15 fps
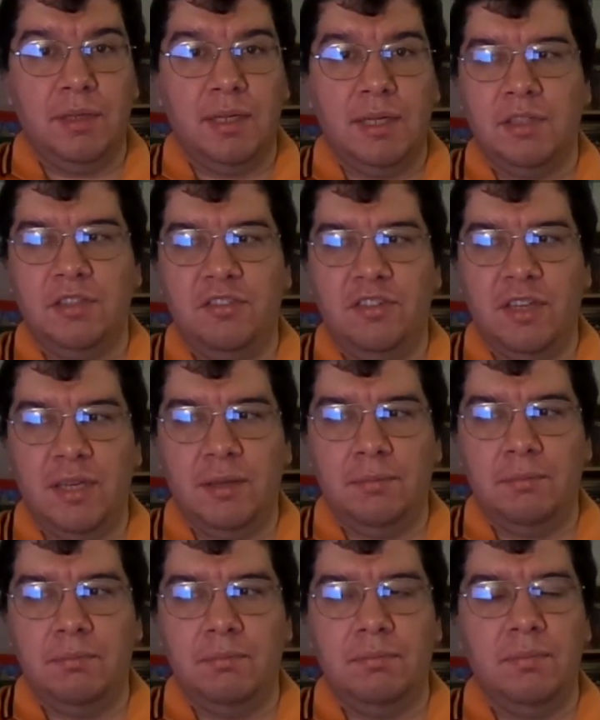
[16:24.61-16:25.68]
by
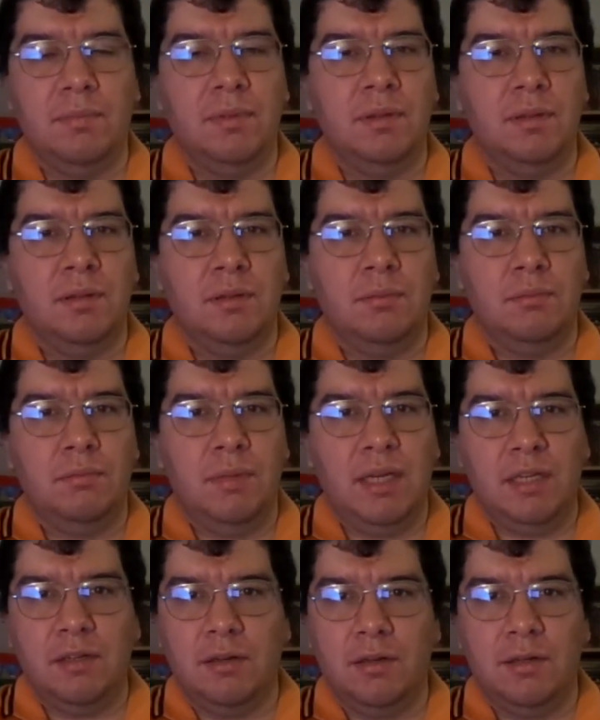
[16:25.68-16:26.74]
Jam
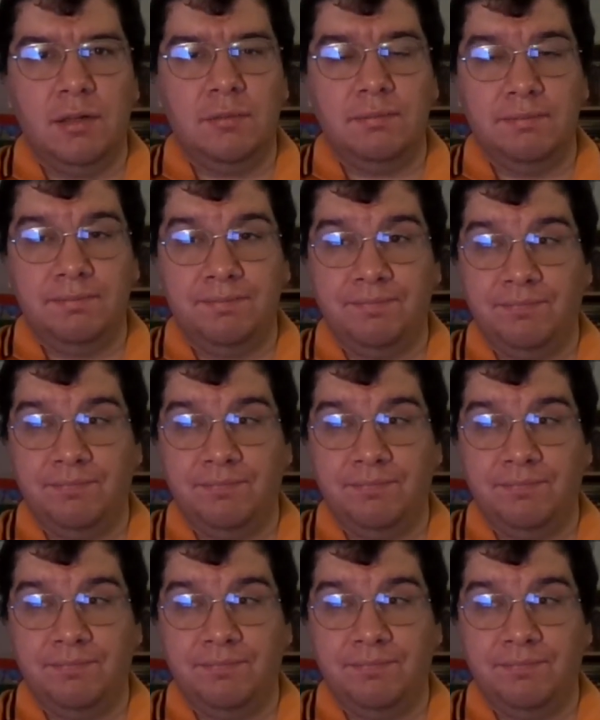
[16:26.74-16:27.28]
Magon.